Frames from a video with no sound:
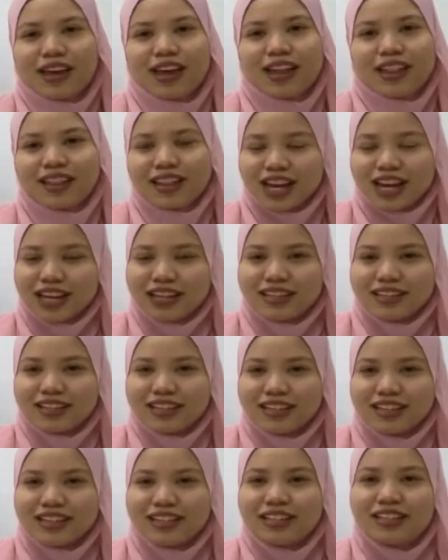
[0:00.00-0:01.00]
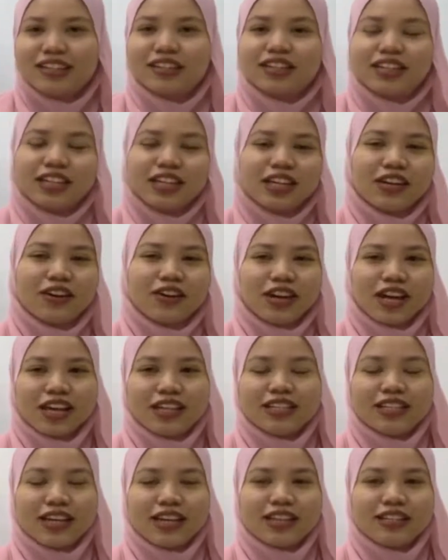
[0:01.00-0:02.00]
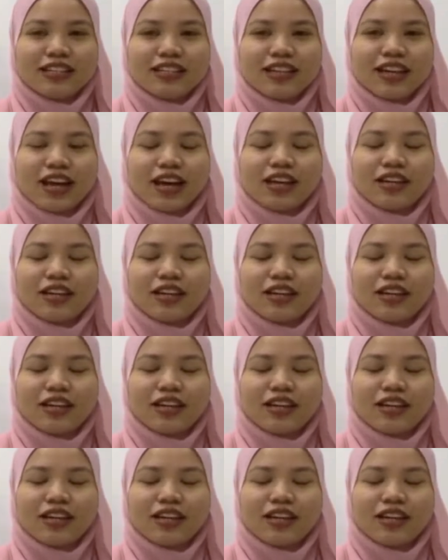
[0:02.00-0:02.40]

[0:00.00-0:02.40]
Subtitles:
Next is the return on assets.